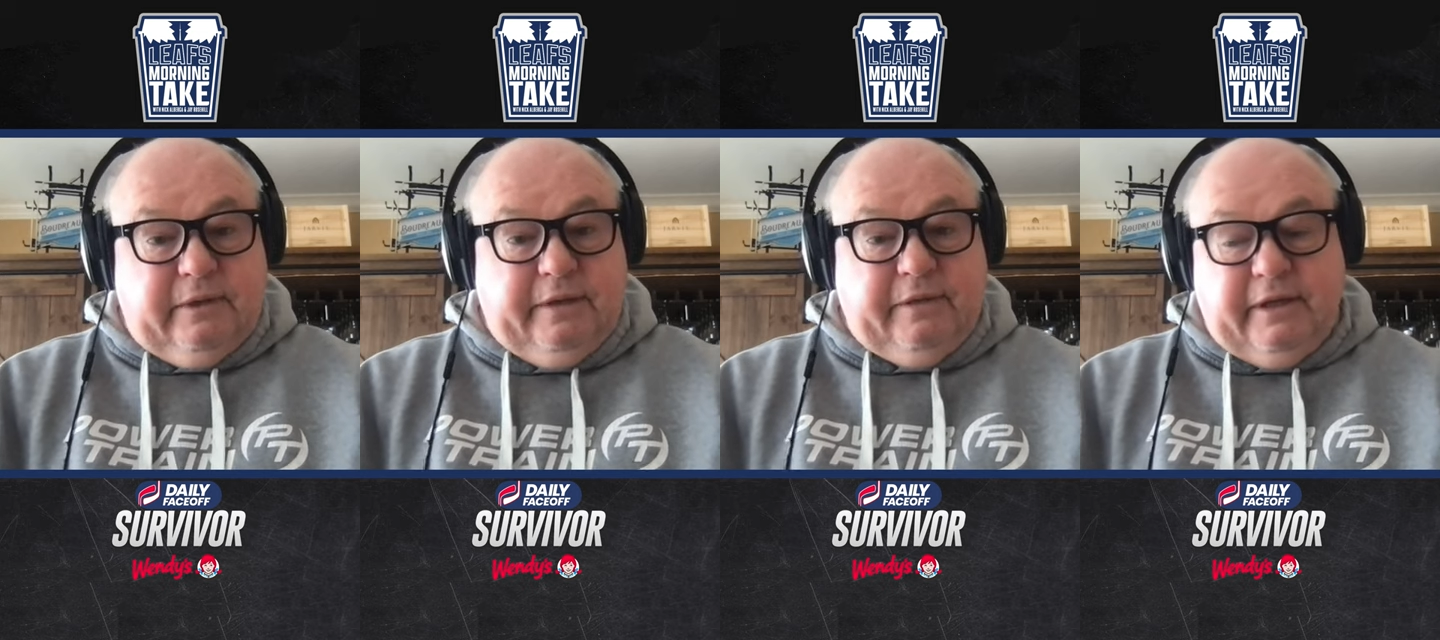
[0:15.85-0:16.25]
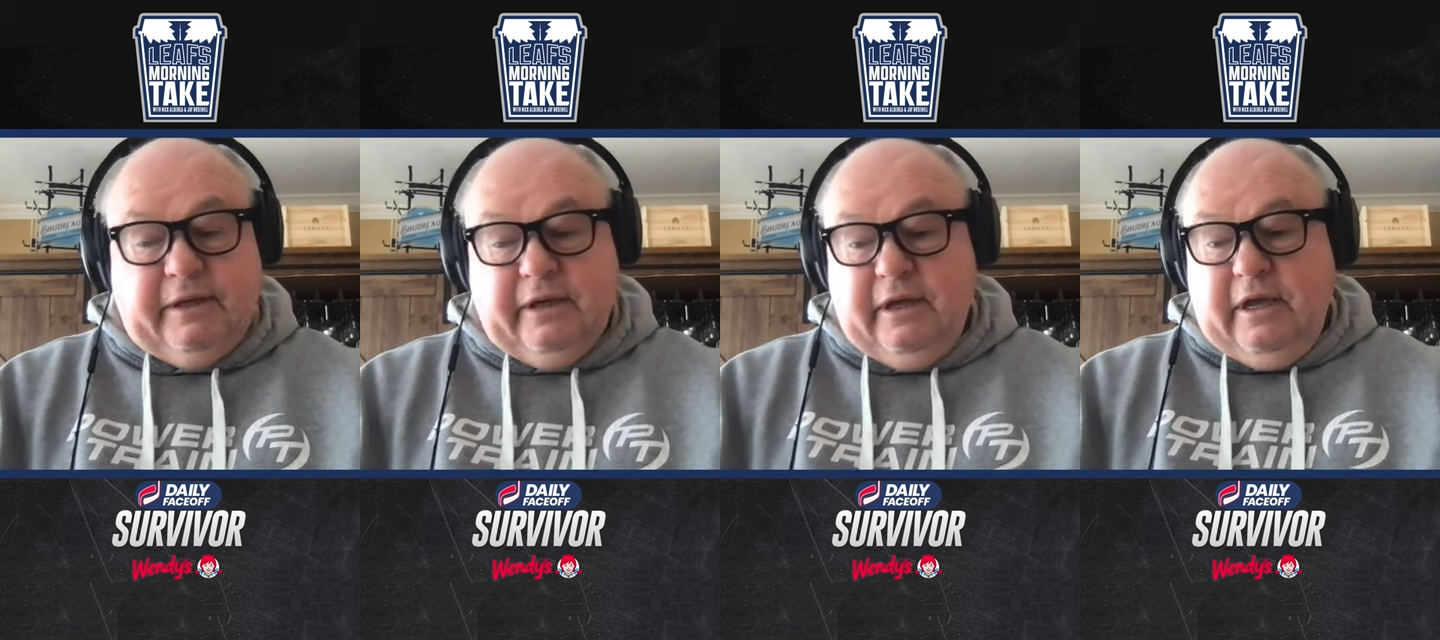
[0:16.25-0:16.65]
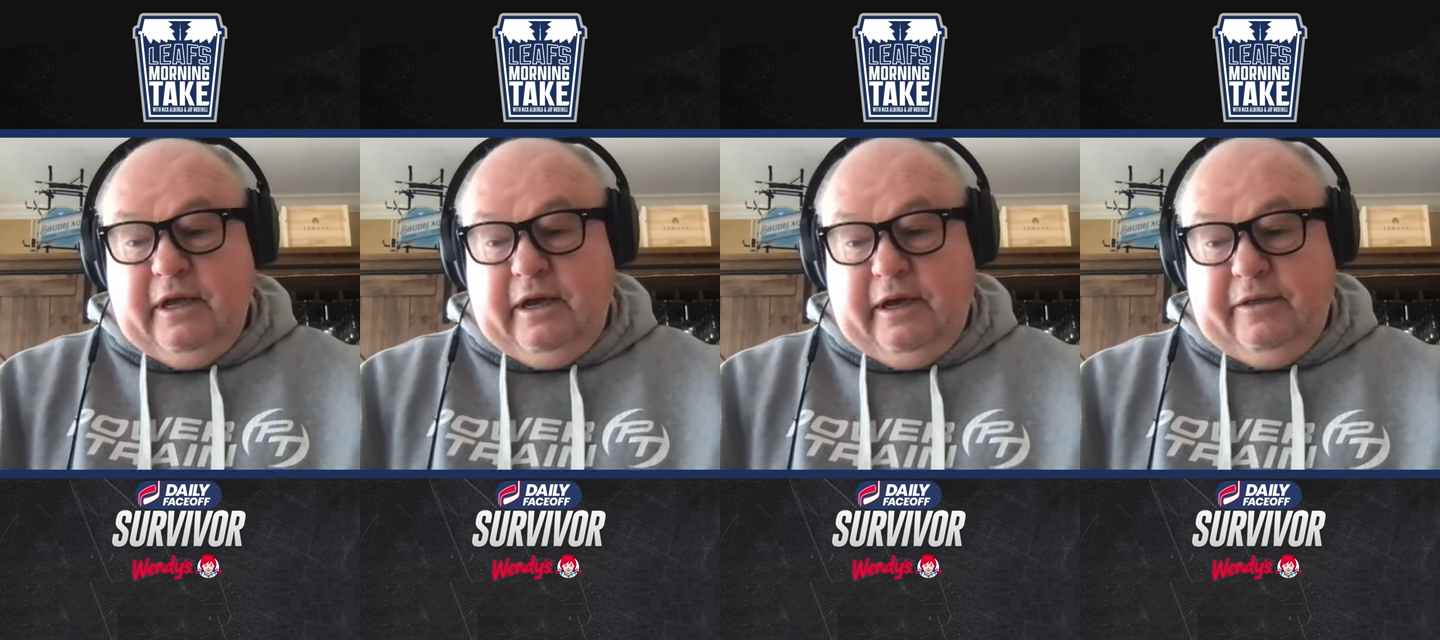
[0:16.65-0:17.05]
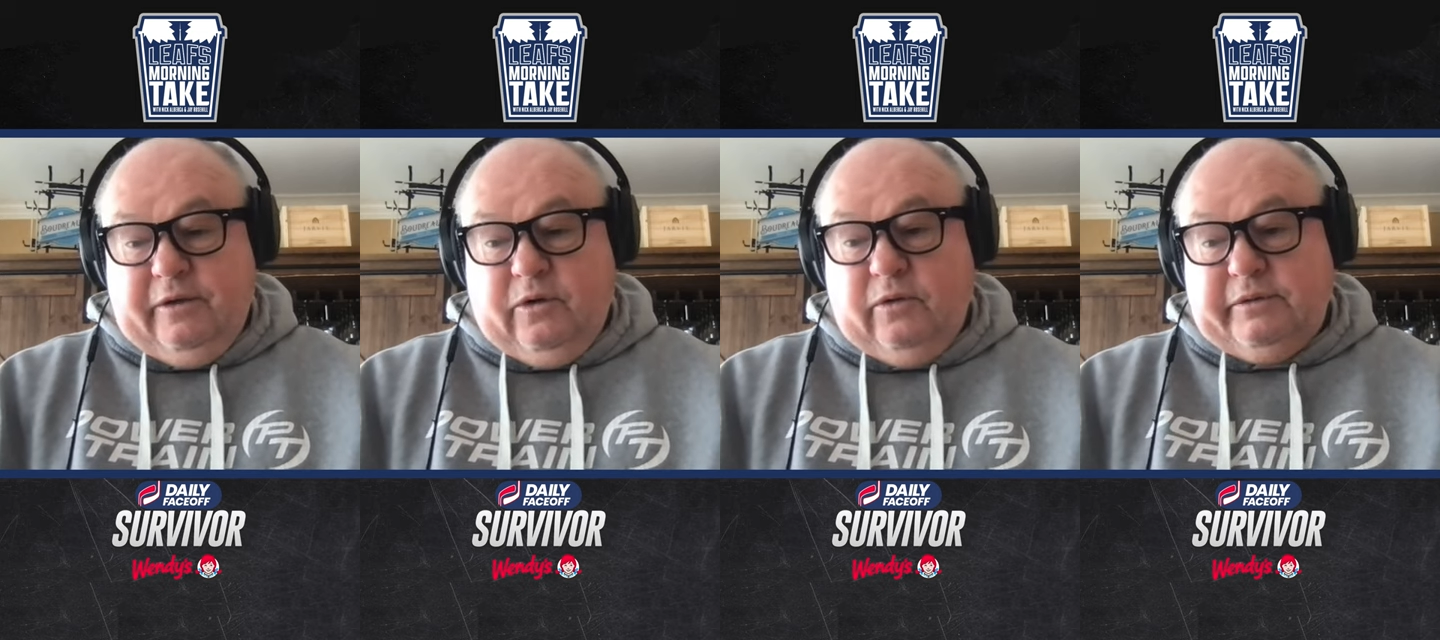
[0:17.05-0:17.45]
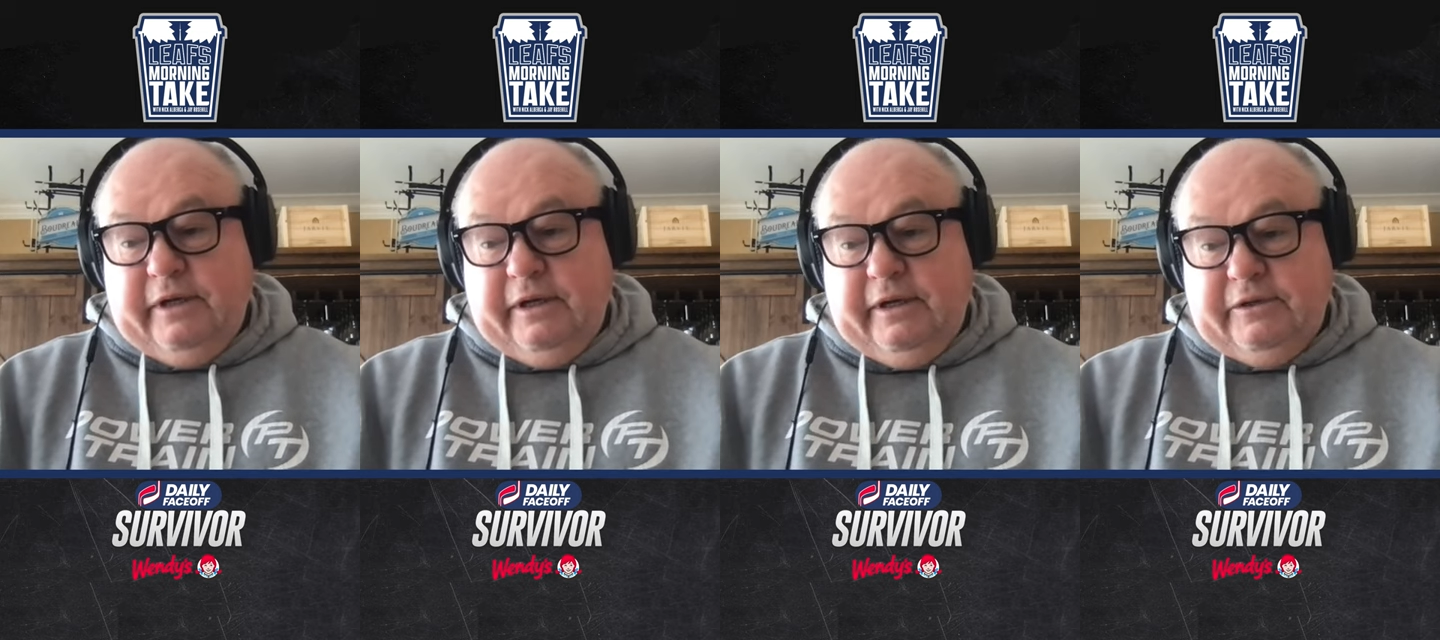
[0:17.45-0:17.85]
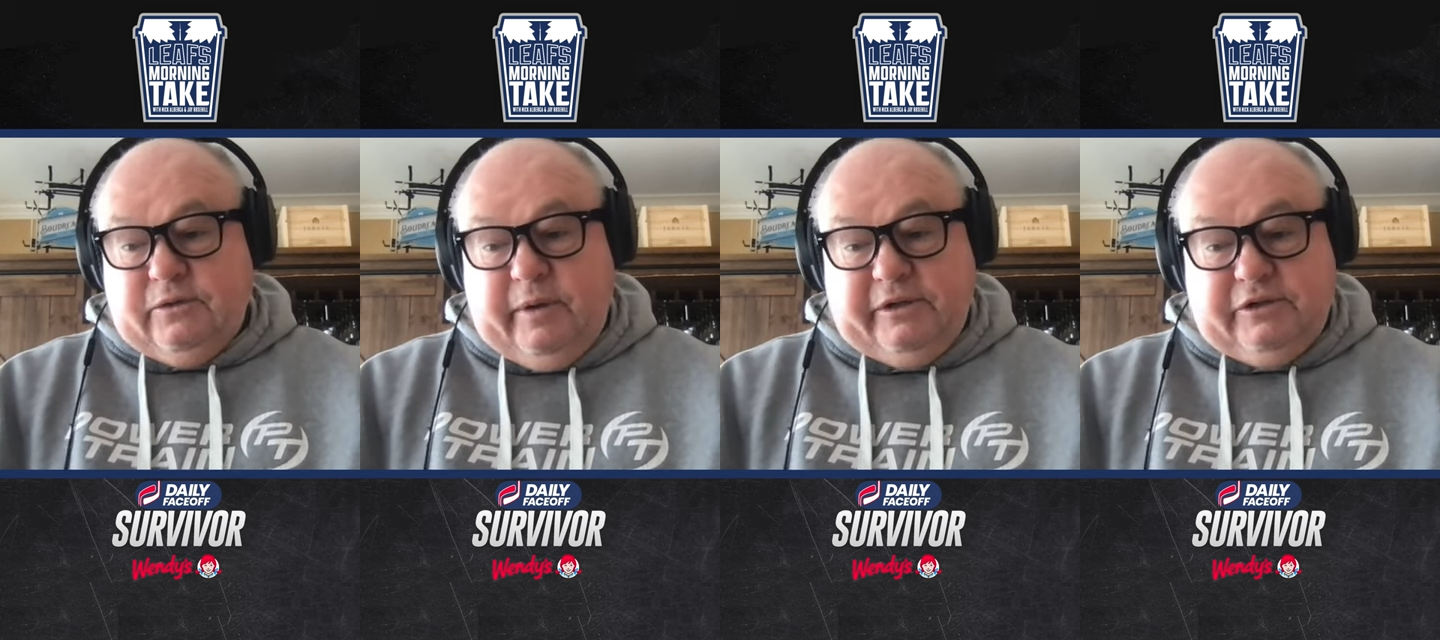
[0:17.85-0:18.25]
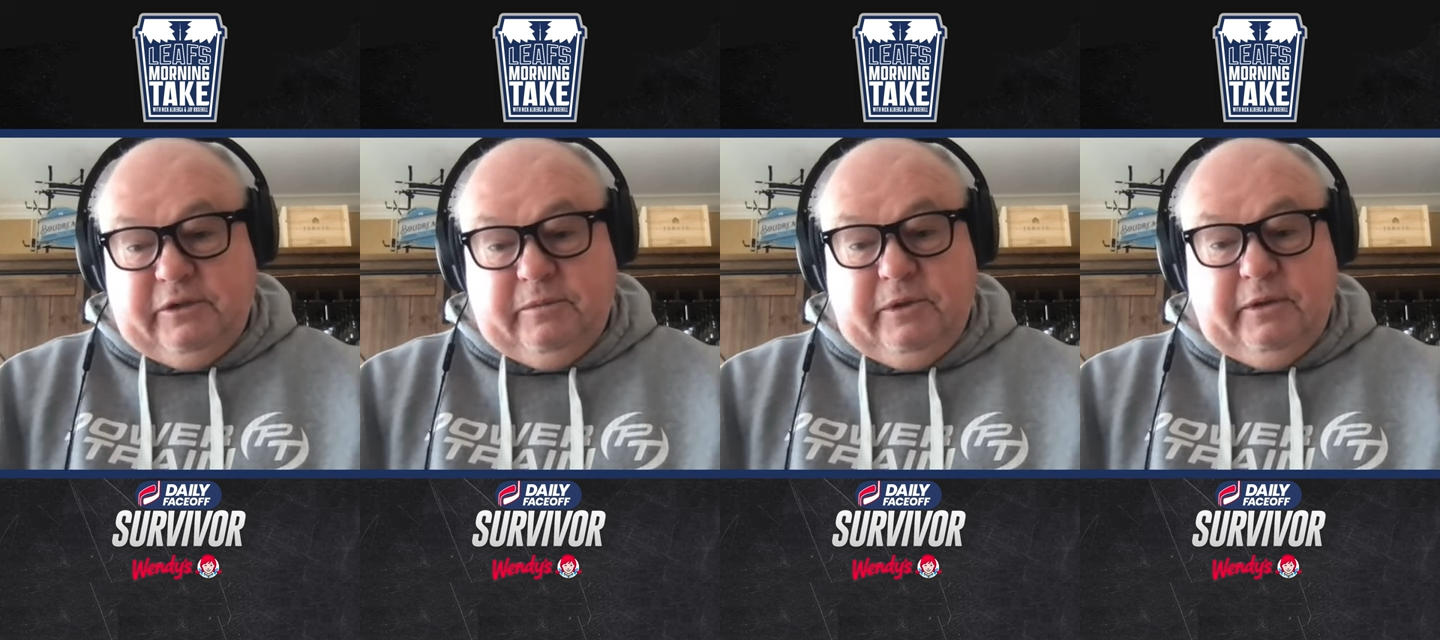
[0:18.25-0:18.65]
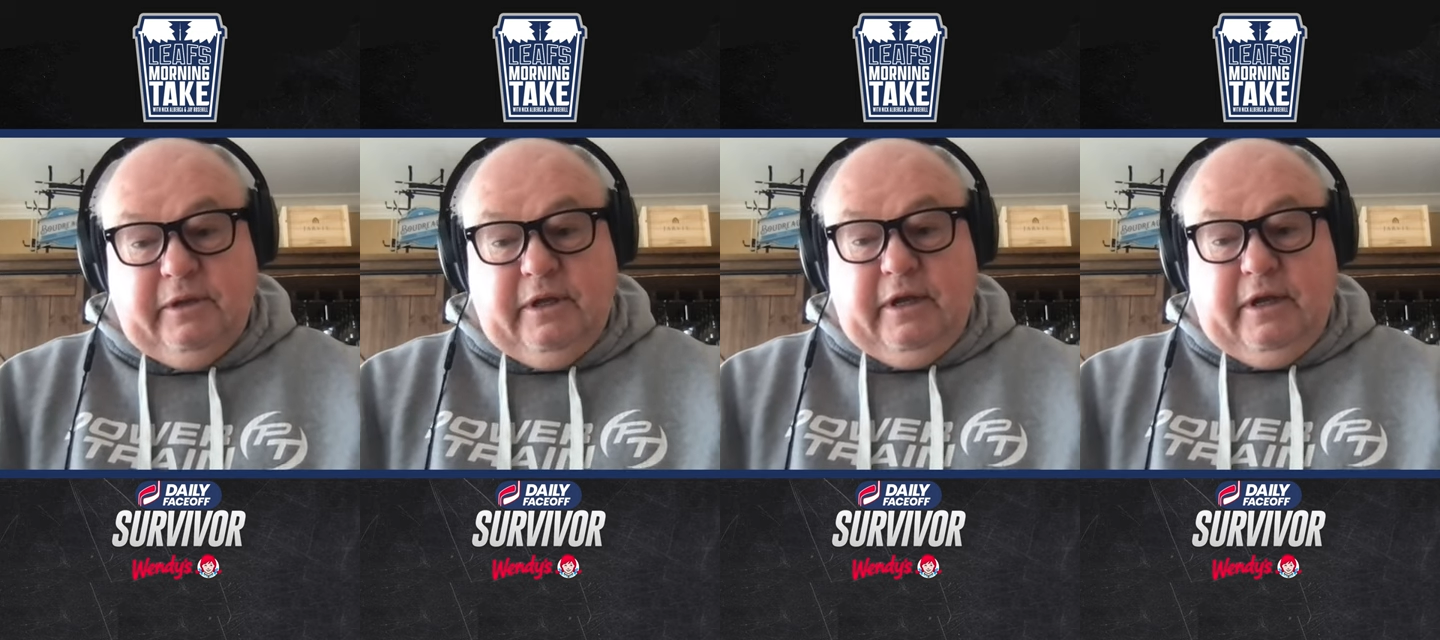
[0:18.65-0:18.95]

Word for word: I think. Uh, their goaltending is questionable.